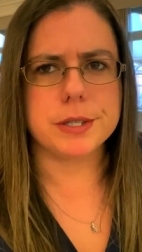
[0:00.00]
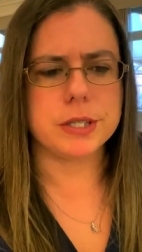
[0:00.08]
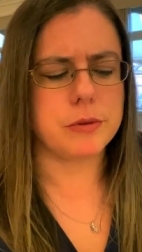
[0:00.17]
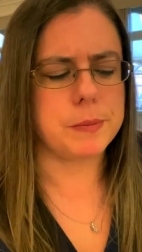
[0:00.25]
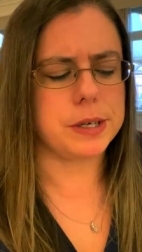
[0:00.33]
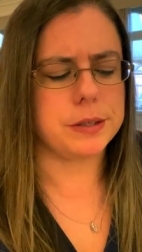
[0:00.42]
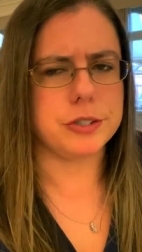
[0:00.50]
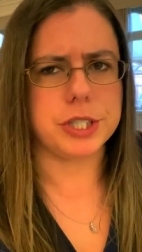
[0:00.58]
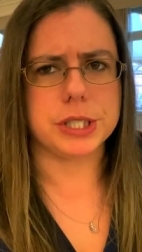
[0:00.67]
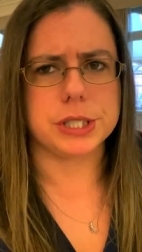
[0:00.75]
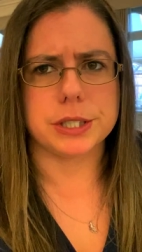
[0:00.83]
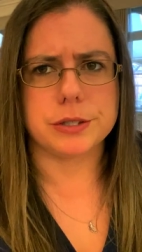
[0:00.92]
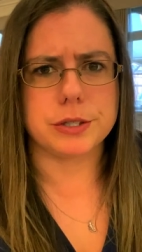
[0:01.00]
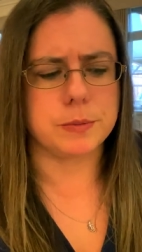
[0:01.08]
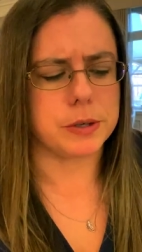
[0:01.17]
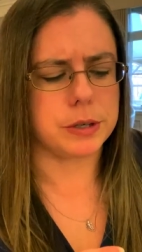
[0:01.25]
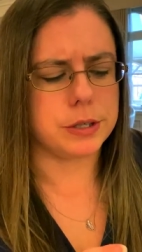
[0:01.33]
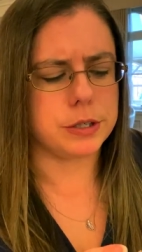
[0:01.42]
massive amount of chicken, to
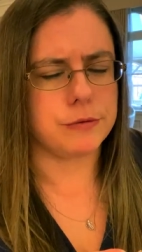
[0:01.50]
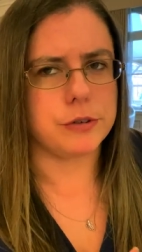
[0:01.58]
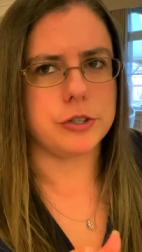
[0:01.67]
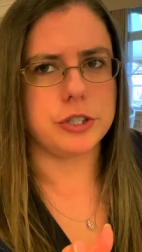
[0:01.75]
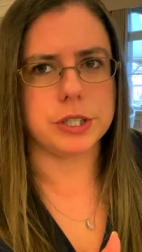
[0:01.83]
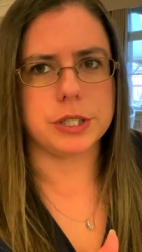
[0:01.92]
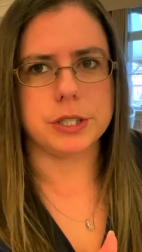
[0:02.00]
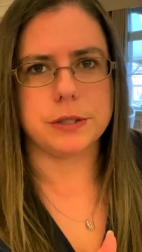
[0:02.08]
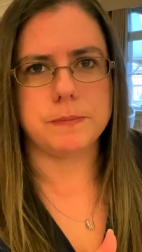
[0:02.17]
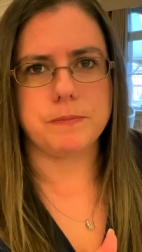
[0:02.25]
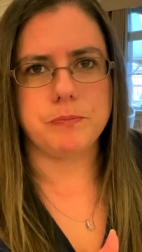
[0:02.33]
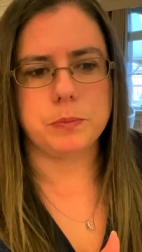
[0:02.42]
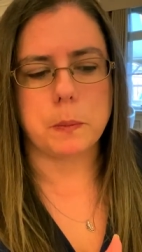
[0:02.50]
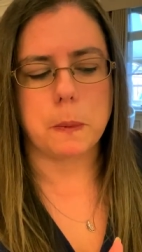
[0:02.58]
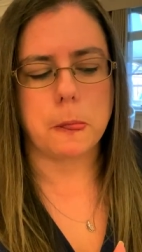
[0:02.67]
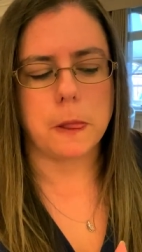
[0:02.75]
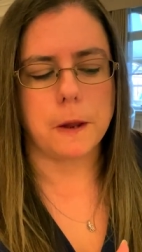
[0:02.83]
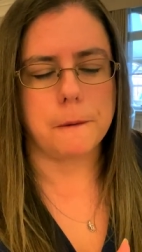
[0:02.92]
be honest, for a chicken
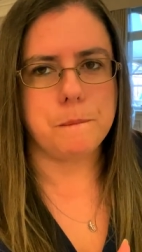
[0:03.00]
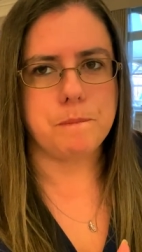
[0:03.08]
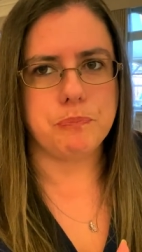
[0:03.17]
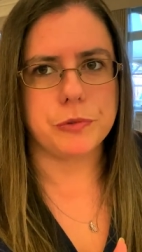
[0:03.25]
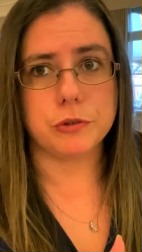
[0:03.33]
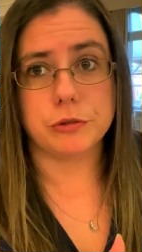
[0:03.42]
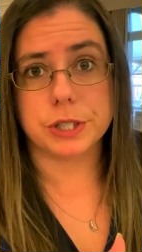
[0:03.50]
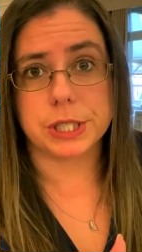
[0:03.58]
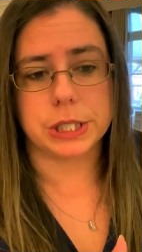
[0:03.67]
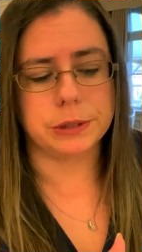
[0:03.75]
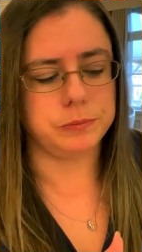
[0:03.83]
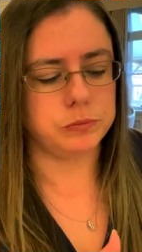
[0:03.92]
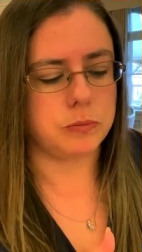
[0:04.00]
croquette.